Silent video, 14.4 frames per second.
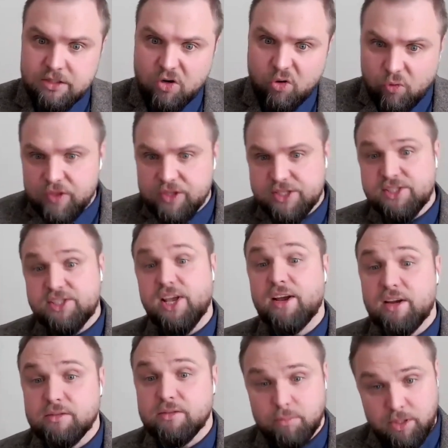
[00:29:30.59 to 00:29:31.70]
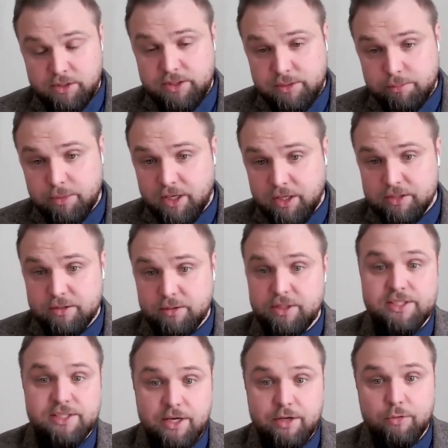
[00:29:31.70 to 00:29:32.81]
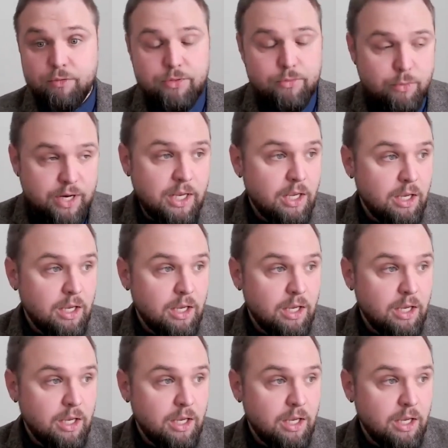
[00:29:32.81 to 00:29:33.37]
on the second month, because instead of three,